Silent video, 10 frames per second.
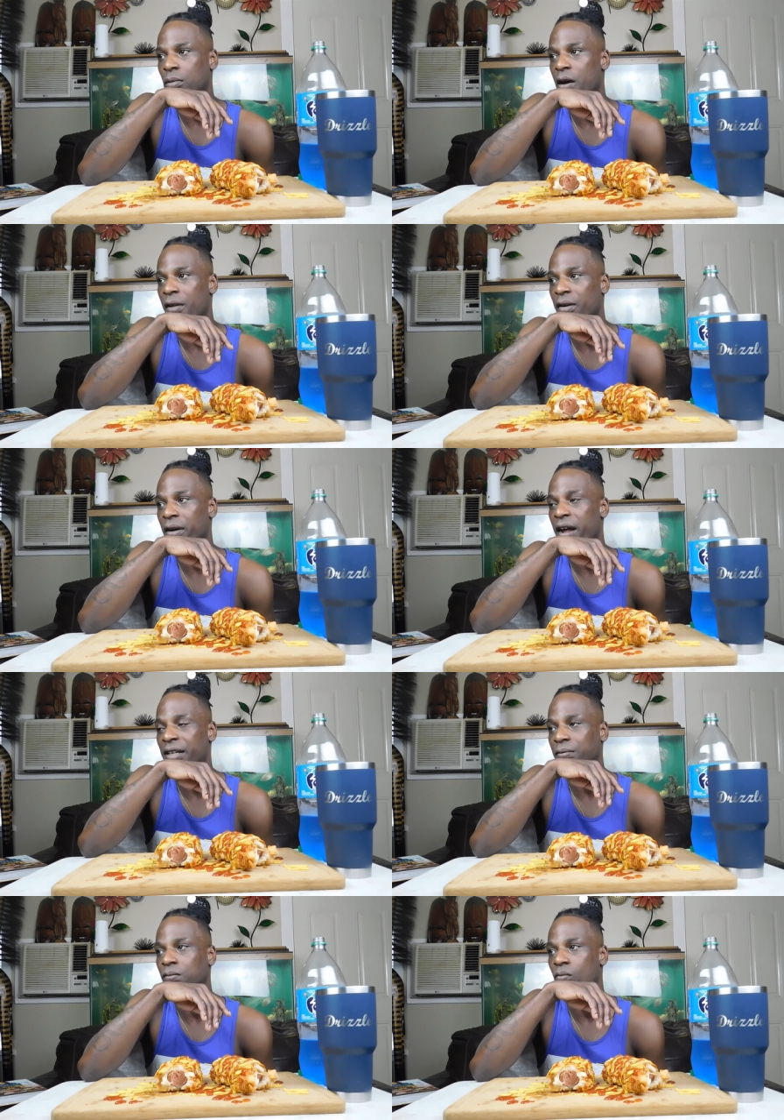other than
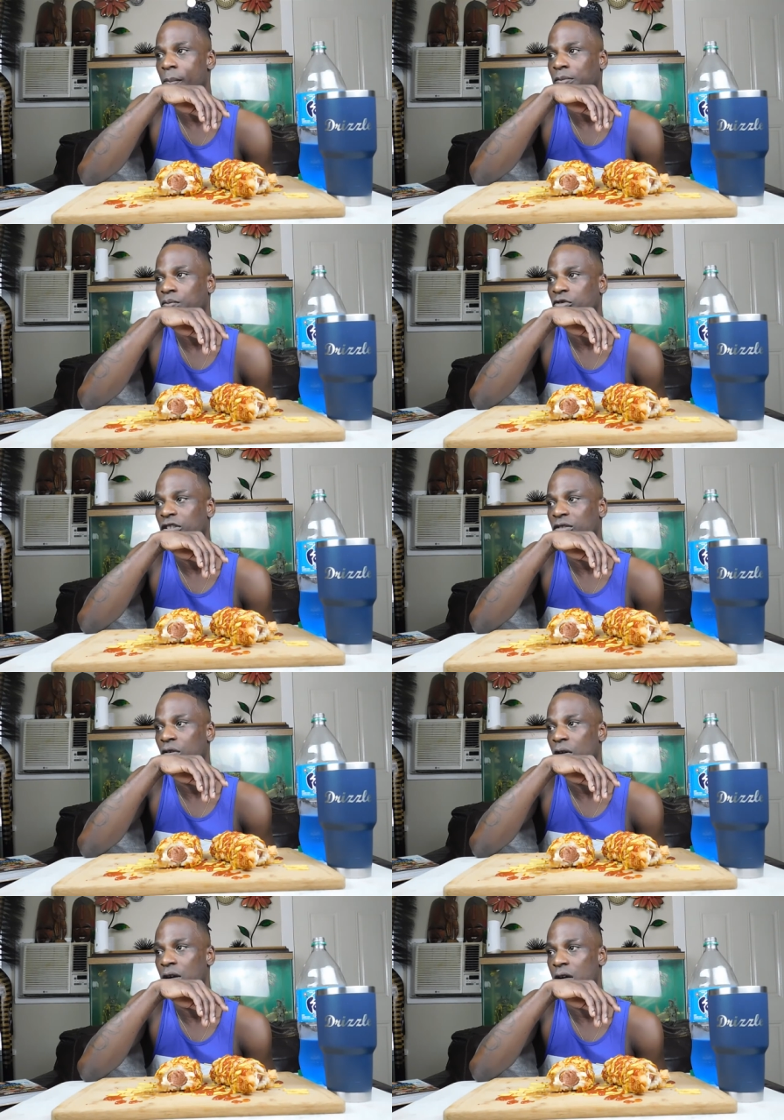that, she's
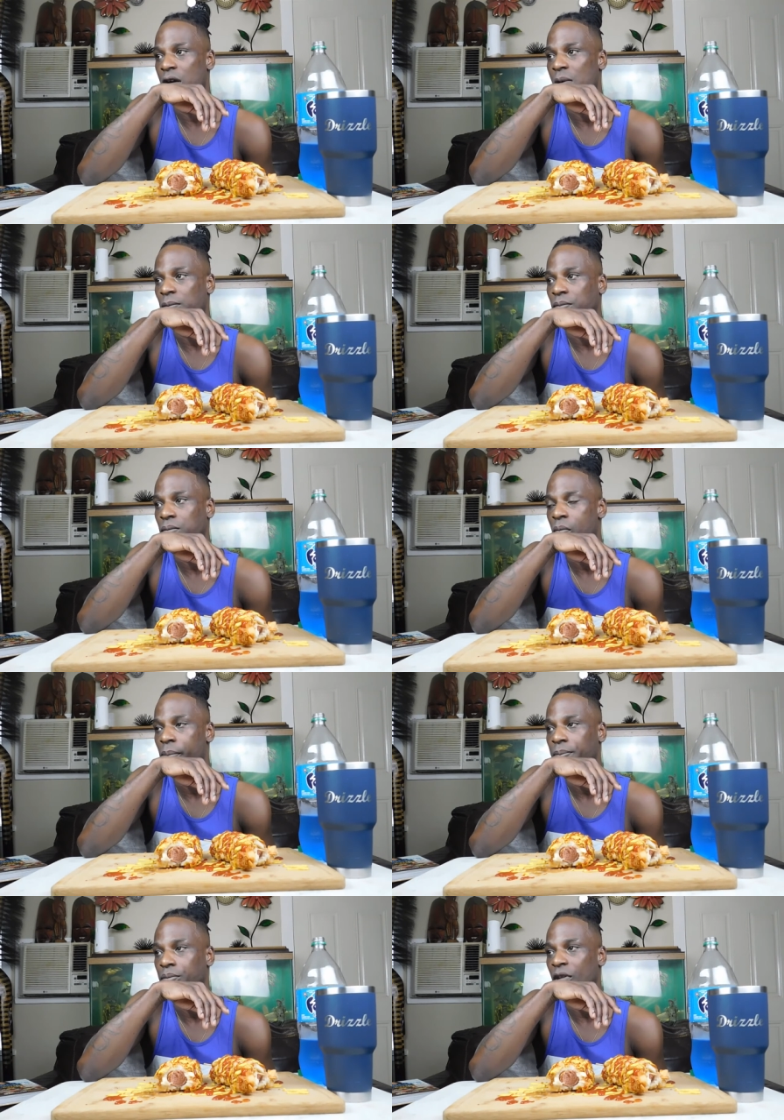doing good,
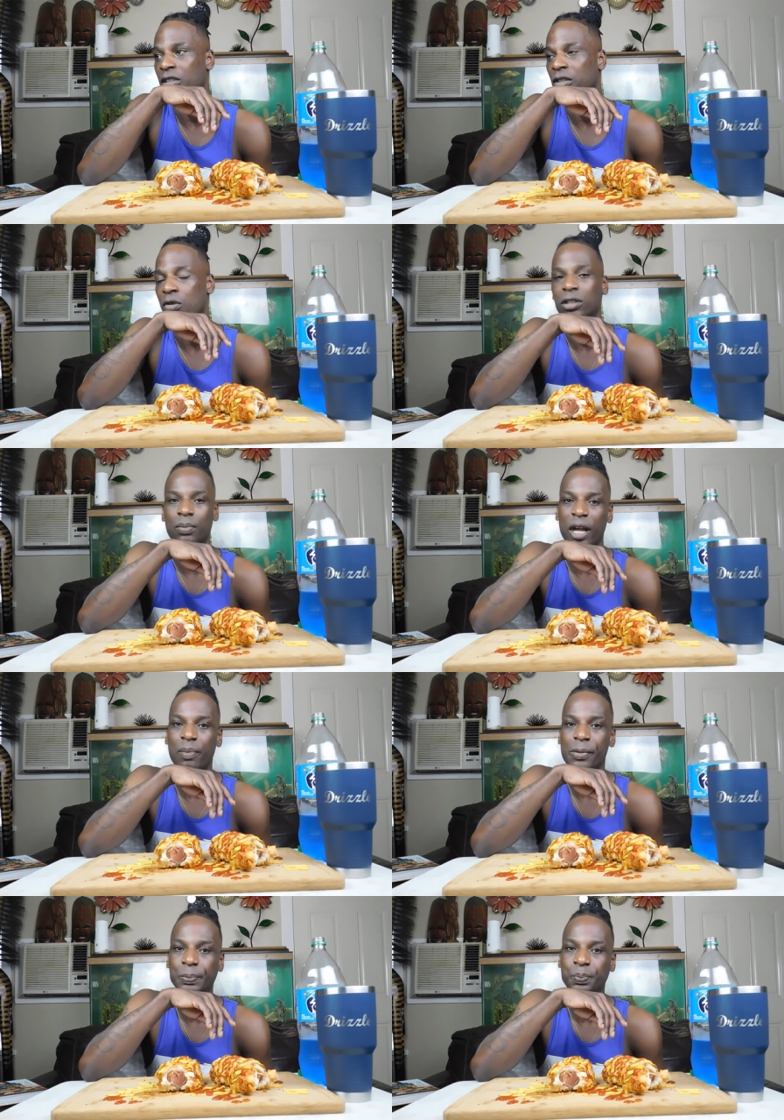and so is the
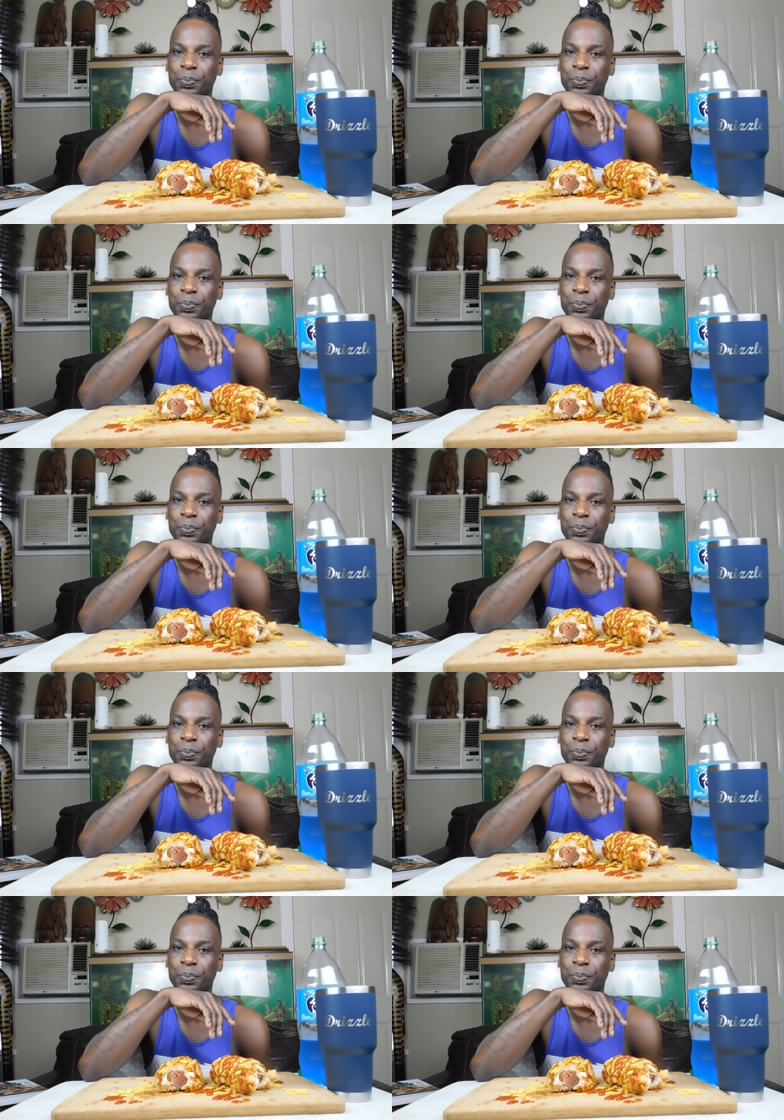baby.